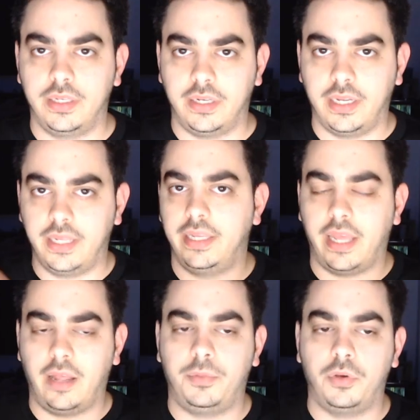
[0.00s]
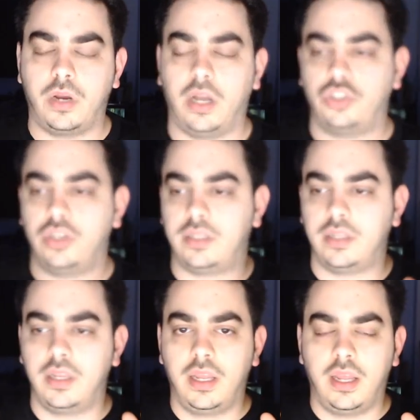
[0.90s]
really help you crush it
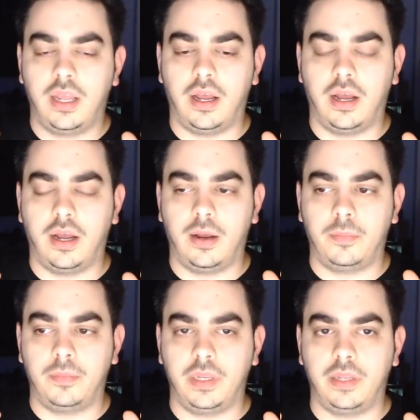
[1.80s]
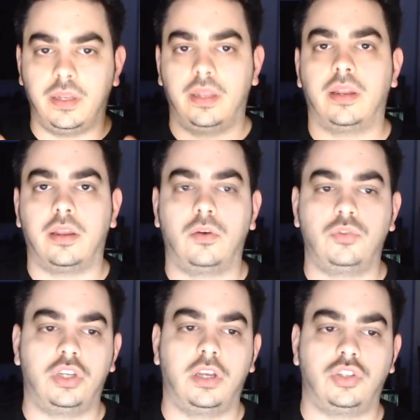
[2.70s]
in a
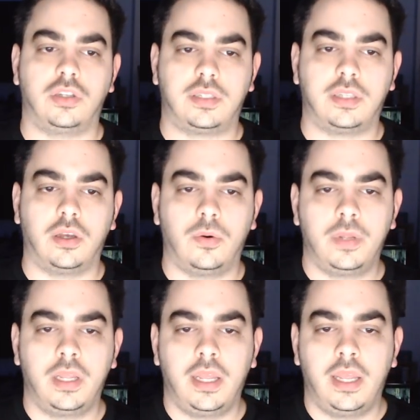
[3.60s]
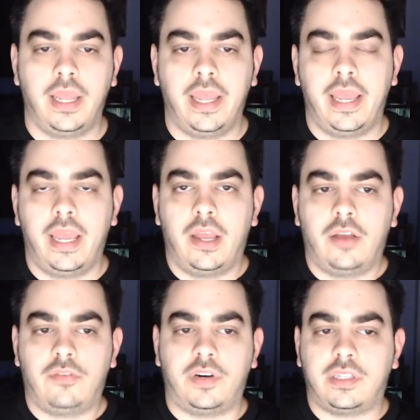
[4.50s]
negotiation. So,
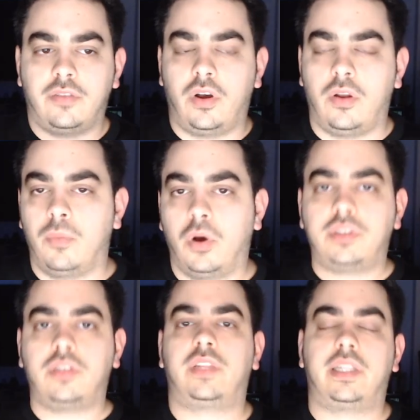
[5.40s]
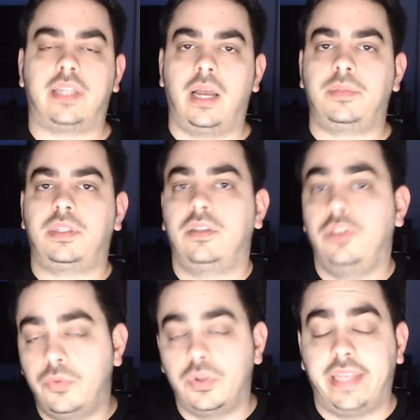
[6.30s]
first of all, most of the times
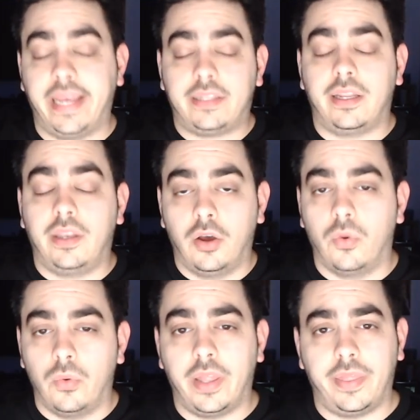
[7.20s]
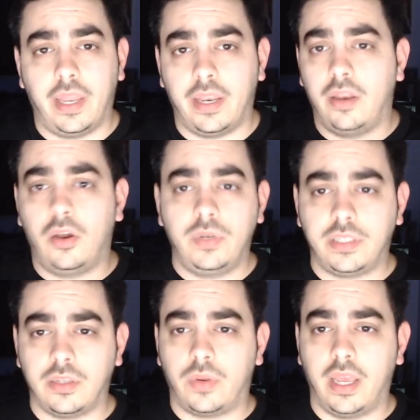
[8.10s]
you would get a no, and a no is
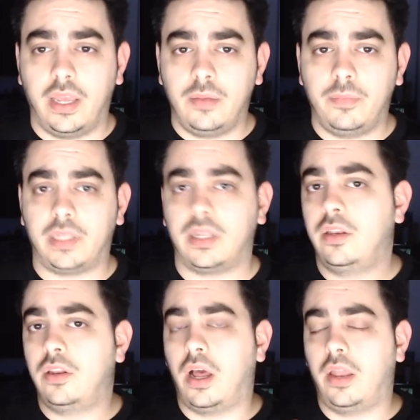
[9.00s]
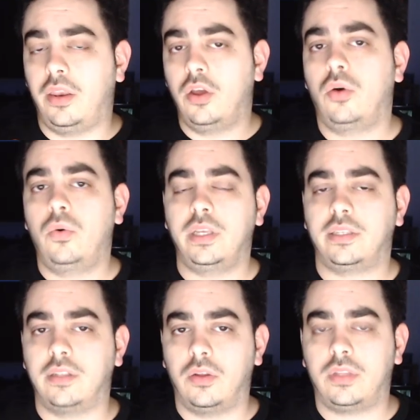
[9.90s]
okay, but a no
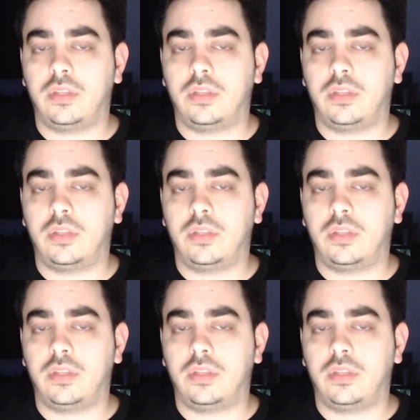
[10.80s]
is not